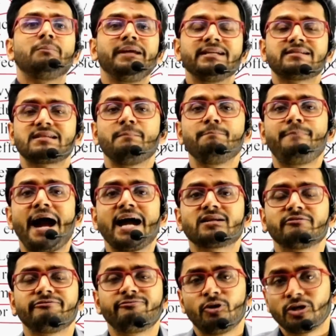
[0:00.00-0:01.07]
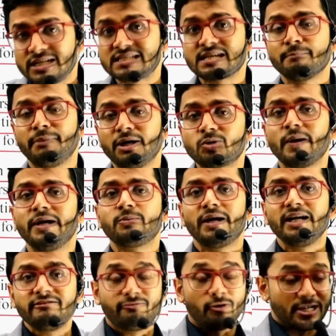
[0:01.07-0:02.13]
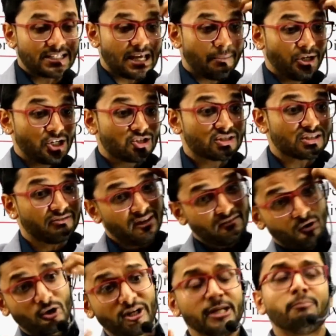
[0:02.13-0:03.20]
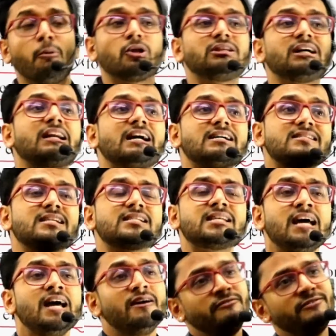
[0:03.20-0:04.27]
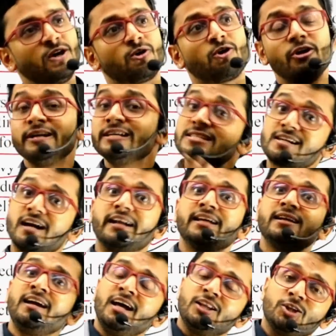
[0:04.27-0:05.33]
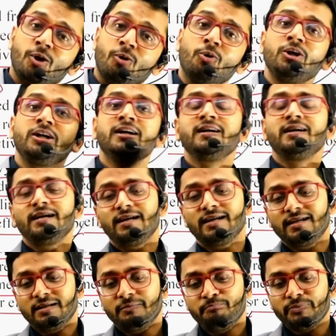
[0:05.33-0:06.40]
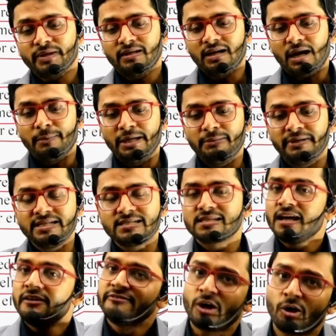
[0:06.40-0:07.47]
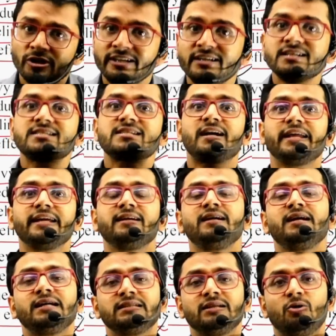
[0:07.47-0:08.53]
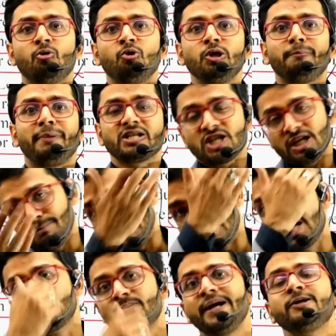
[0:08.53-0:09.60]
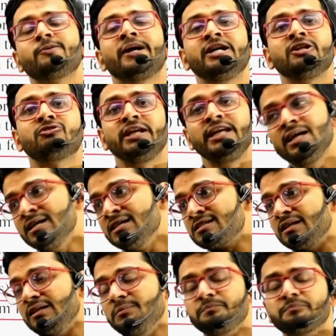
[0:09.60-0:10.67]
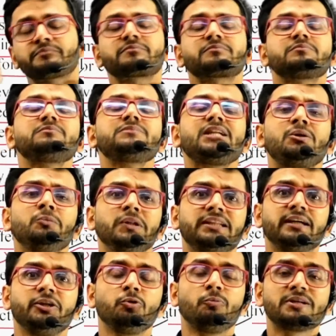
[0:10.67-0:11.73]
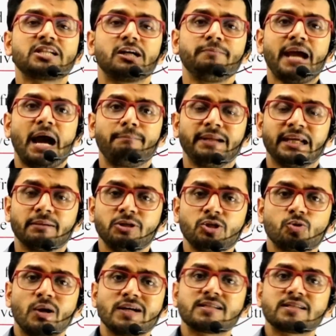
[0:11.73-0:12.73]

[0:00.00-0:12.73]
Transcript: will be its impact for December 2024 examination? So we have already bought the classes. We are already studying the old amendments. We are already studying the old budget 2023. Sir, will the new budget be applicable to